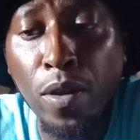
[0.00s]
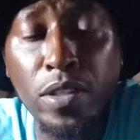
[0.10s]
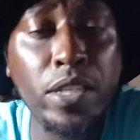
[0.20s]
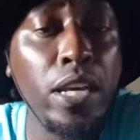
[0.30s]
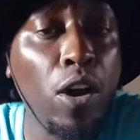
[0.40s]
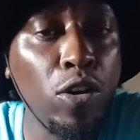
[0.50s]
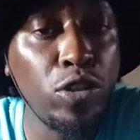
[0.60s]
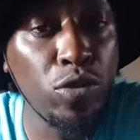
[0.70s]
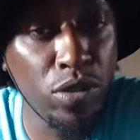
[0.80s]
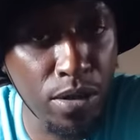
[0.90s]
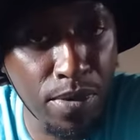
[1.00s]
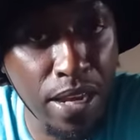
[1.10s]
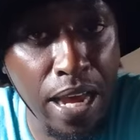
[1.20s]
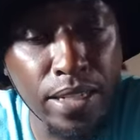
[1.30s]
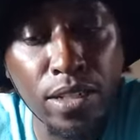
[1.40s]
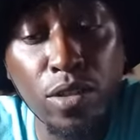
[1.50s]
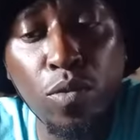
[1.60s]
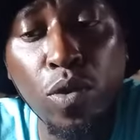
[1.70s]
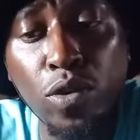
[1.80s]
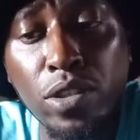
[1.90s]
Z also symbolizes the
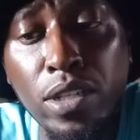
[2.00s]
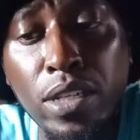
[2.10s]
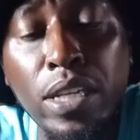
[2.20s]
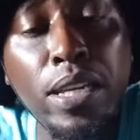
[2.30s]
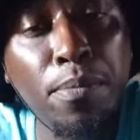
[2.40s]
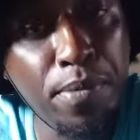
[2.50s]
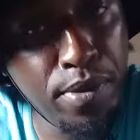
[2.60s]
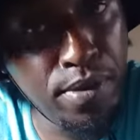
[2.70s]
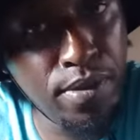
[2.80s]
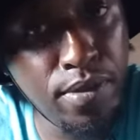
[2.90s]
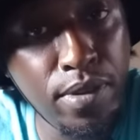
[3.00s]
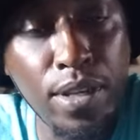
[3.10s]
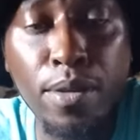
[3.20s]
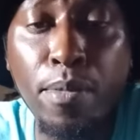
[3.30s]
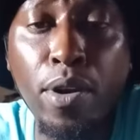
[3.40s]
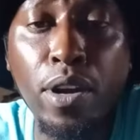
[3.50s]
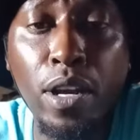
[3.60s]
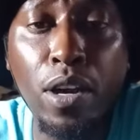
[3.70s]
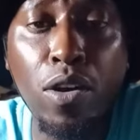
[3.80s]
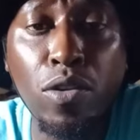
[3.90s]
word sleep in
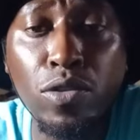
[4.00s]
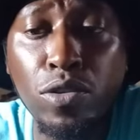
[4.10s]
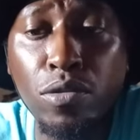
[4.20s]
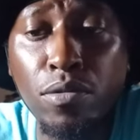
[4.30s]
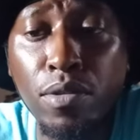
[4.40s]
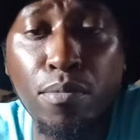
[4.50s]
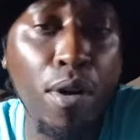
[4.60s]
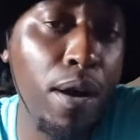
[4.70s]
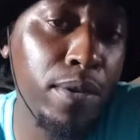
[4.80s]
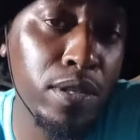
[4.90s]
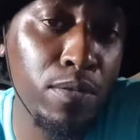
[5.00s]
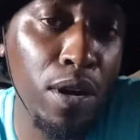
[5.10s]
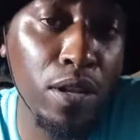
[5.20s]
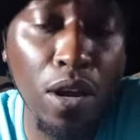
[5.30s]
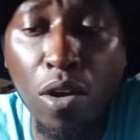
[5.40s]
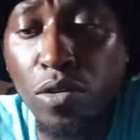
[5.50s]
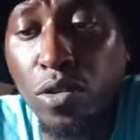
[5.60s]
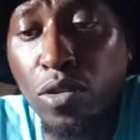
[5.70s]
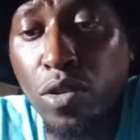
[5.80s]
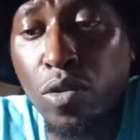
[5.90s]
American culture and probably in some other
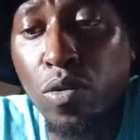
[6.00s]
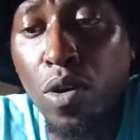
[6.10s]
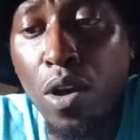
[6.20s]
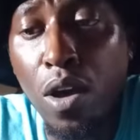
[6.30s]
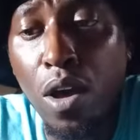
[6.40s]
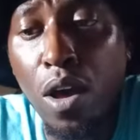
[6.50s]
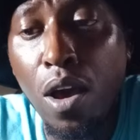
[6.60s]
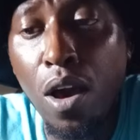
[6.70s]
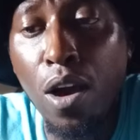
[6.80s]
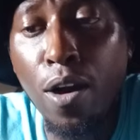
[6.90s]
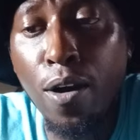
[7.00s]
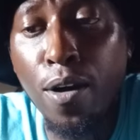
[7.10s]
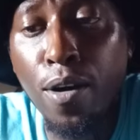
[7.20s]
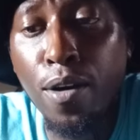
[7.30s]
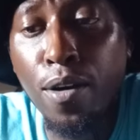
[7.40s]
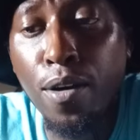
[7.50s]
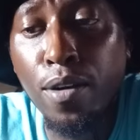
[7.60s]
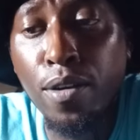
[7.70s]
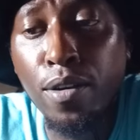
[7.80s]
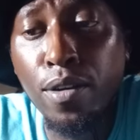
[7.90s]
cultures. So uh,
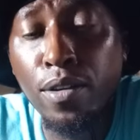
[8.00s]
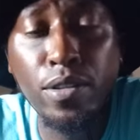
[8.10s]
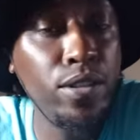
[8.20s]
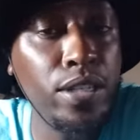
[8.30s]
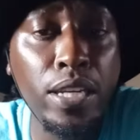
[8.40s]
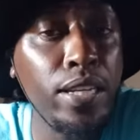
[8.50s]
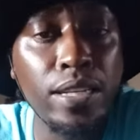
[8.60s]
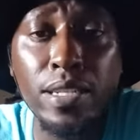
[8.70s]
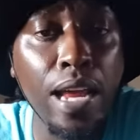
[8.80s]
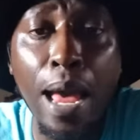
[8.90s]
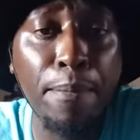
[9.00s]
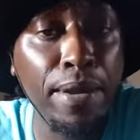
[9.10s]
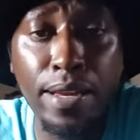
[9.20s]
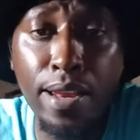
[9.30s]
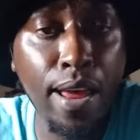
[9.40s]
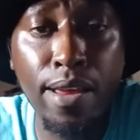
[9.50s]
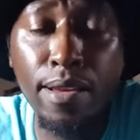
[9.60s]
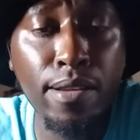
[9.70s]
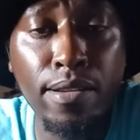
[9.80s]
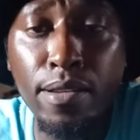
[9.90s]
Z does not mean that
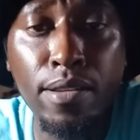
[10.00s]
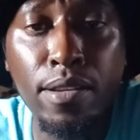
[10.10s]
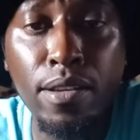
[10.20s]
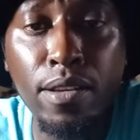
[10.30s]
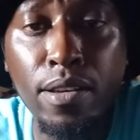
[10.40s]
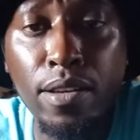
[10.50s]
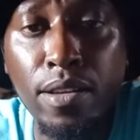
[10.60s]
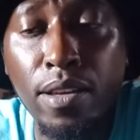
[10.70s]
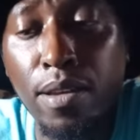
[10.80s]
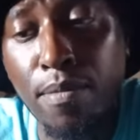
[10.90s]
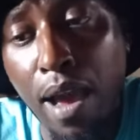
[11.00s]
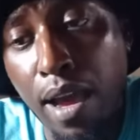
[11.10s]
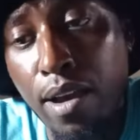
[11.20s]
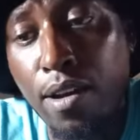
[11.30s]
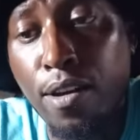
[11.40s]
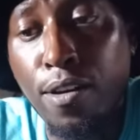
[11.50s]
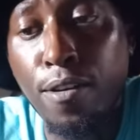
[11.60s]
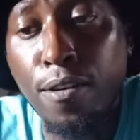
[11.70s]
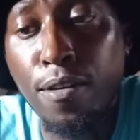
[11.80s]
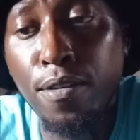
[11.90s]
in my uh,
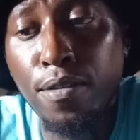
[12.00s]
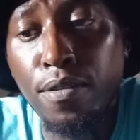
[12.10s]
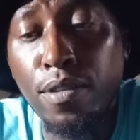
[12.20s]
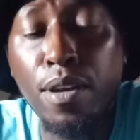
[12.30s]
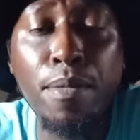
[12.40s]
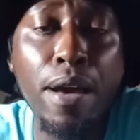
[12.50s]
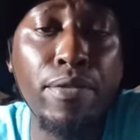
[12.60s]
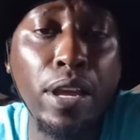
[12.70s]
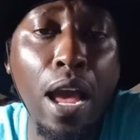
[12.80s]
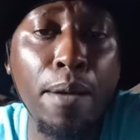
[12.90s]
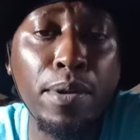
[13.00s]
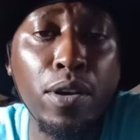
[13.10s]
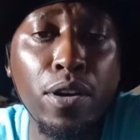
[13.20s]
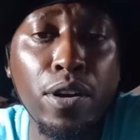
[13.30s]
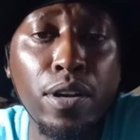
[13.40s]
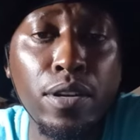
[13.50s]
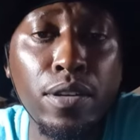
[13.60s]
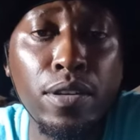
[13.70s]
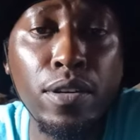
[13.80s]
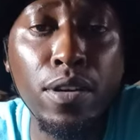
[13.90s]
in my vocabulary.
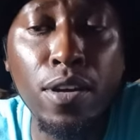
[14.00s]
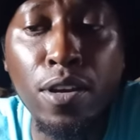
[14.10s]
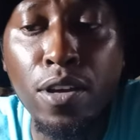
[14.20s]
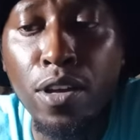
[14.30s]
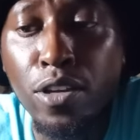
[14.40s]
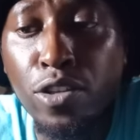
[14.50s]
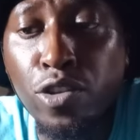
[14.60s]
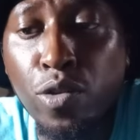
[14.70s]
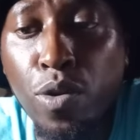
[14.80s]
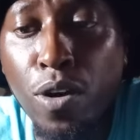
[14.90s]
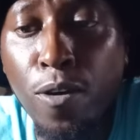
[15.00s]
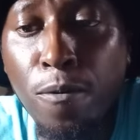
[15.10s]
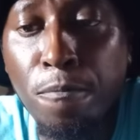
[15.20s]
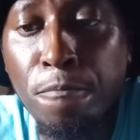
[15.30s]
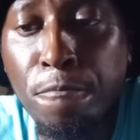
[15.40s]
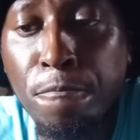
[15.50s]
So um